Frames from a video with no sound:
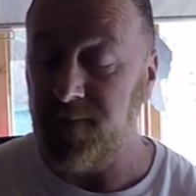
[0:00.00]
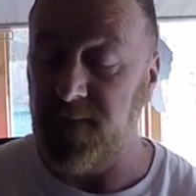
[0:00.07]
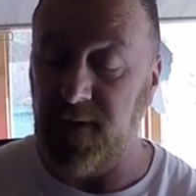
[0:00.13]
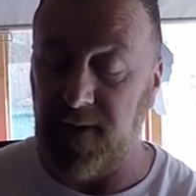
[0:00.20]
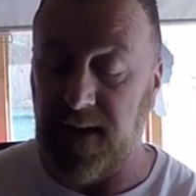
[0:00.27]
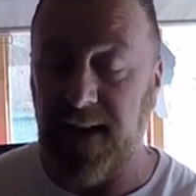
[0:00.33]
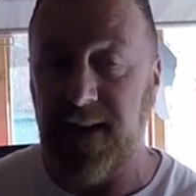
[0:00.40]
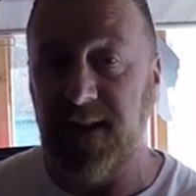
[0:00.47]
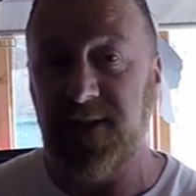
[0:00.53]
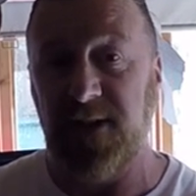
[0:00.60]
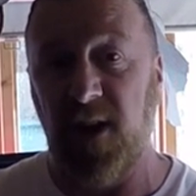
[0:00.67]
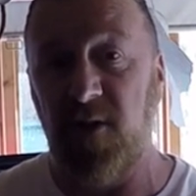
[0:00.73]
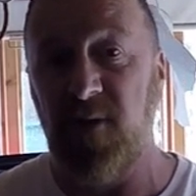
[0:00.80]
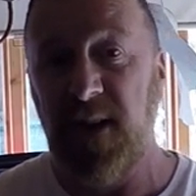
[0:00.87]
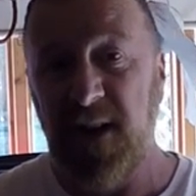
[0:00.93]
Okay,
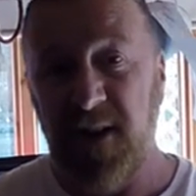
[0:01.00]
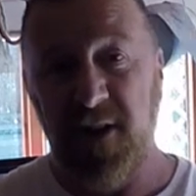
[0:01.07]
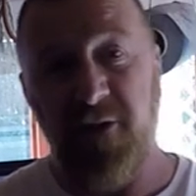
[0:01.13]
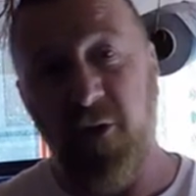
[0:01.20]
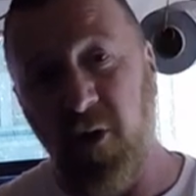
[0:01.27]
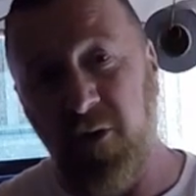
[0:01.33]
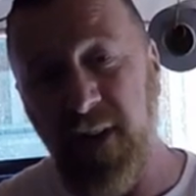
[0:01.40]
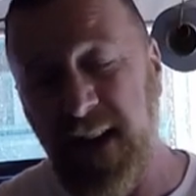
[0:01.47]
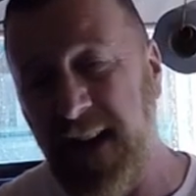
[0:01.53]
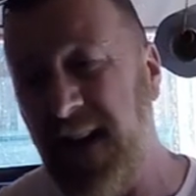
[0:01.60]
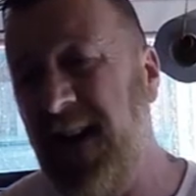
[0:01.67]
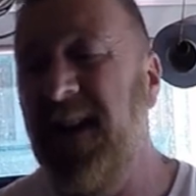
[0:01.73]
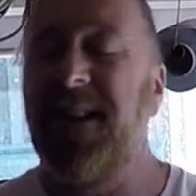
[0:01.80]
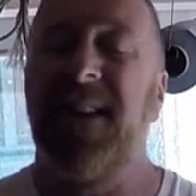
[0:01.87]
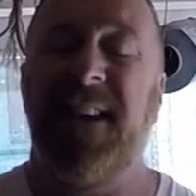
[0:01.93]
so you're on
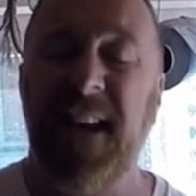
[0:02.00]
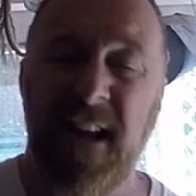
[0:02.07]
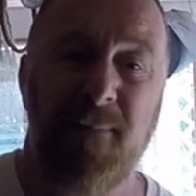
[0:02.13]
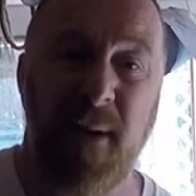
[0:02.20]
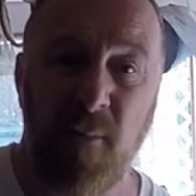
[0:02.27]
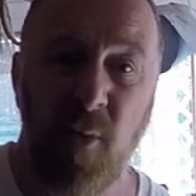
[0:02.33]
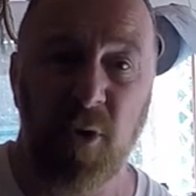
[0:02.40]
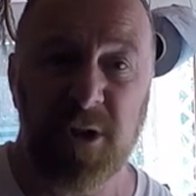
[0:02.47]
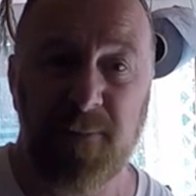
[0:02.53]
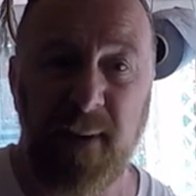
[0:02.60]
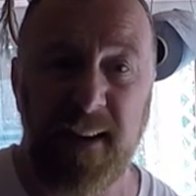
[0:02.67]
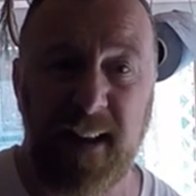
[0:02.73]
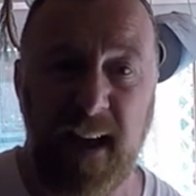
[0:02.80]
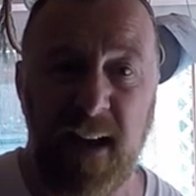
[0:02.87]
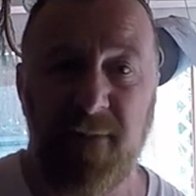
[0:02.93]
there, you're getting a bit more
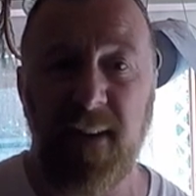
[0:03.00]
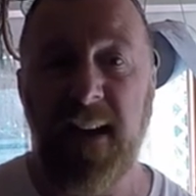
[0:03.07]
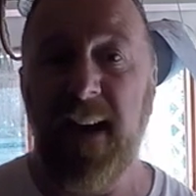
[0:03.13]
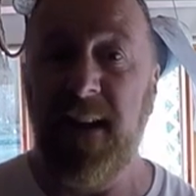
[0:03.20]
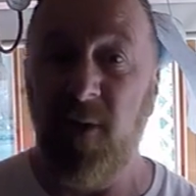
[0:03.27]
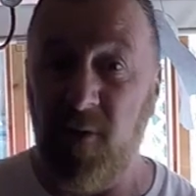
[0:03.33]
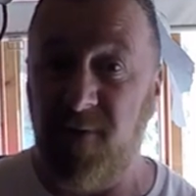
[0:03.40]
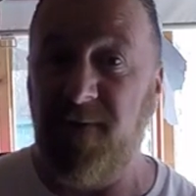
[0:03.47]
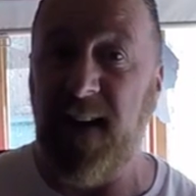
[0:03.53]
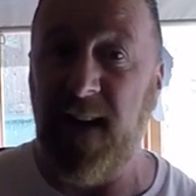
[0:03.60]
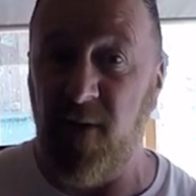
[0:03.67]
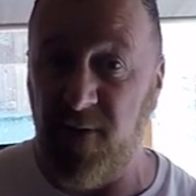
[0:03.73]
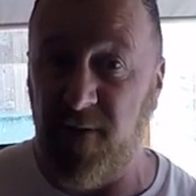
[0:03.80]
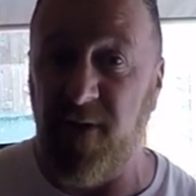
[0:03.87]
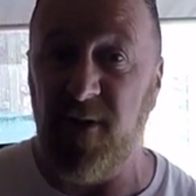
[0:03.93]
speed out of it, and it will
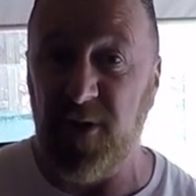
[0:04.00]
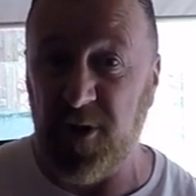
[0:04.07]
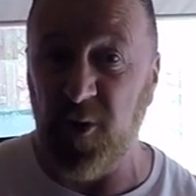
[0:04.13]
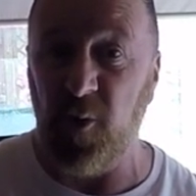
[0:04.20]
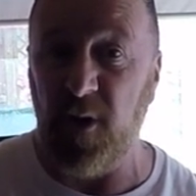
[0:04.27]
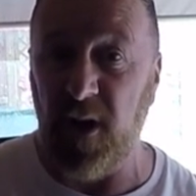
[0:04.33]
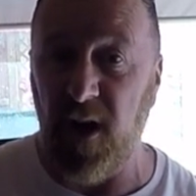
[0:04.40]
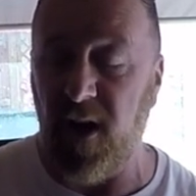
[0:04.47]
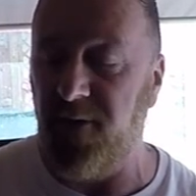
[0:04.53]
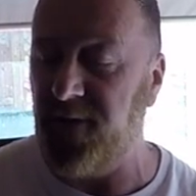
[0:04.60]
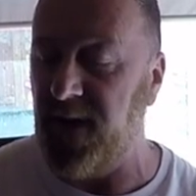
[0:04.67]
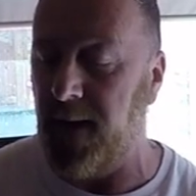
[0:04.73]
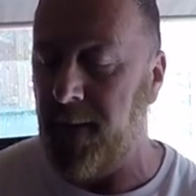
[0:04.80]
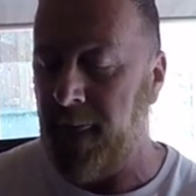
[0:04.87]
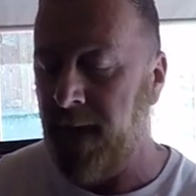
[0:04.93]
fail very shortly
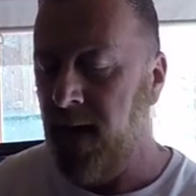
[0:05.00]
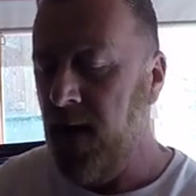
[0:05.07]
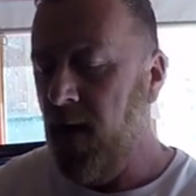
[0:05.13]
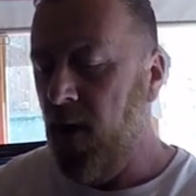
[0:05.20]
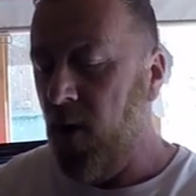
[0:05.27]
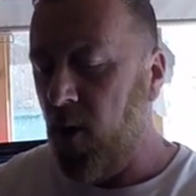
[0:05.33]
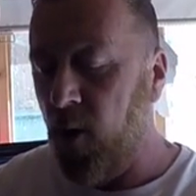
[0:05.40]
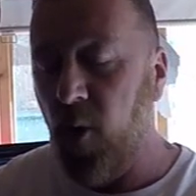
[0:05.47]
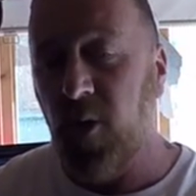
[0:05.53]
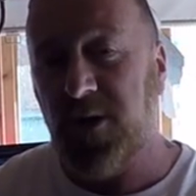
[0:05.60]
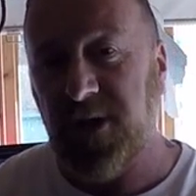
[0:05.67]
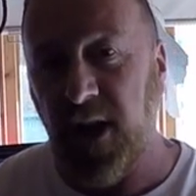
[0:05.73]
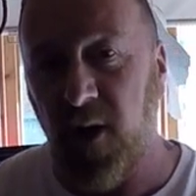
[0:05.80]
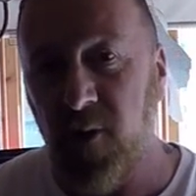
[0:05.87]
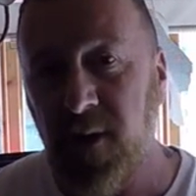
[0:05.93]
after.
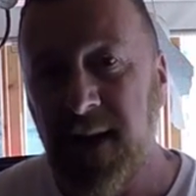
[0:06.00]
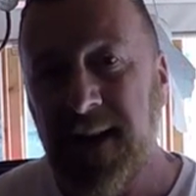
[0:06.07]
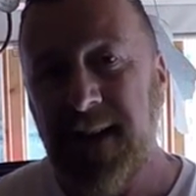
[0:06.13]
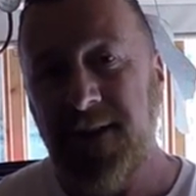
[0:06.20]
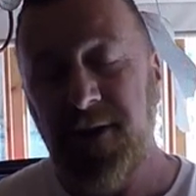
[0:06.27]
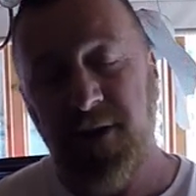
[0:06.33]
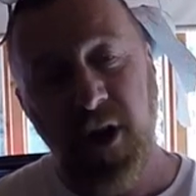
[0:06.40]
Also, you